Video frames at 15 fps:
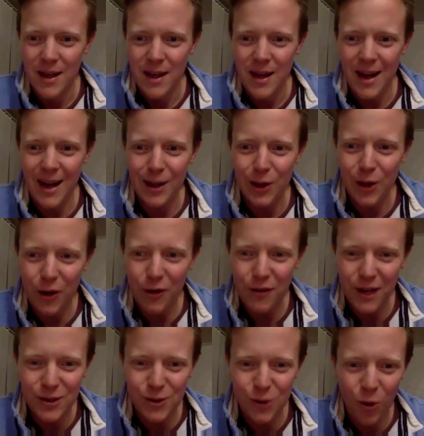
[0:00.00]
and look
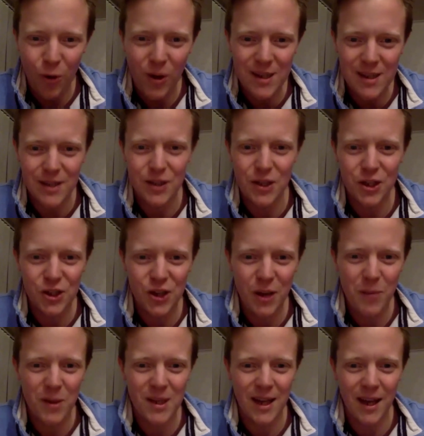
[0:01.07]
victoriously to the
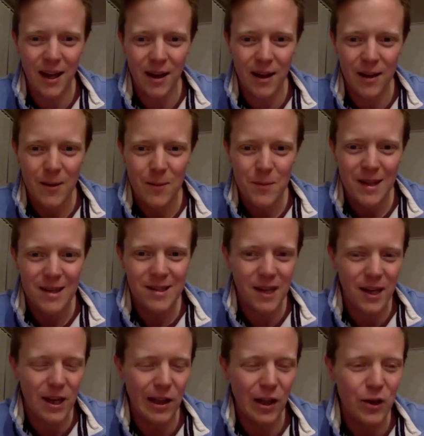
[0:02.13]
Shepherd King, stay
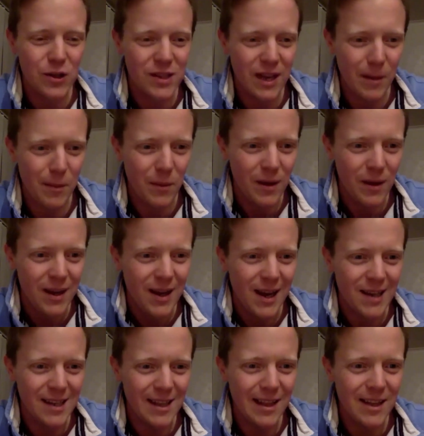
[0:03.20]
close to him as
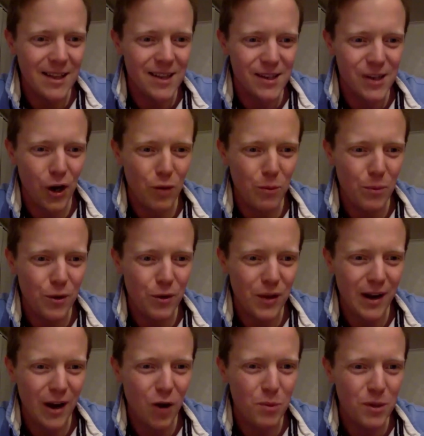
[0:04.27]
he leads us home through
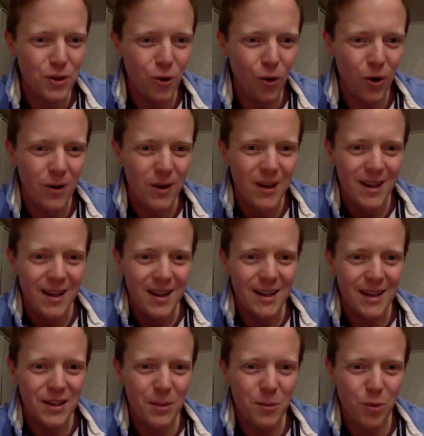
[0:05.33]
that open door
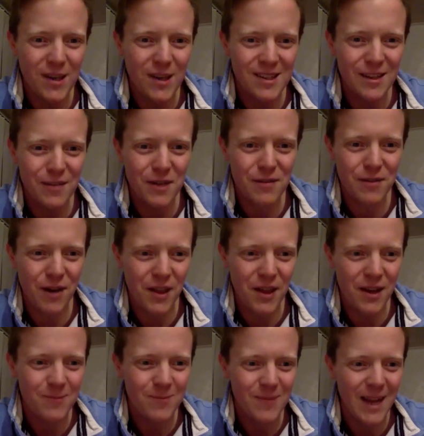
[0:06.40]
into the presence of his Father
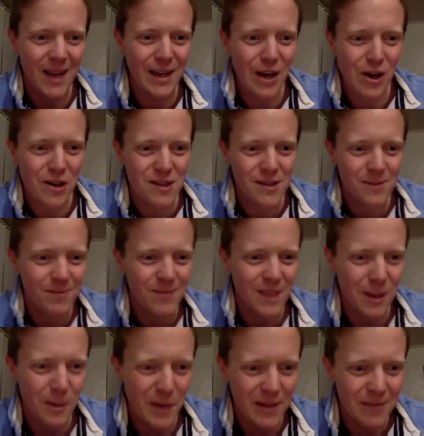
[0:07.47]
and ours.
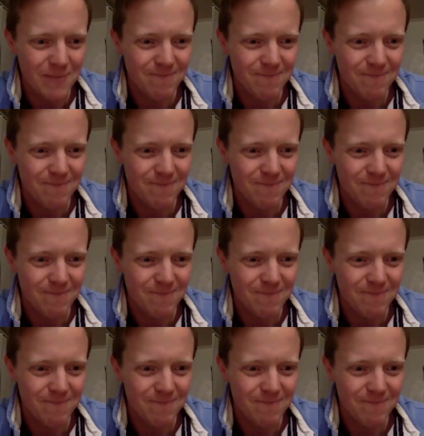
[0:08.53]
Amen.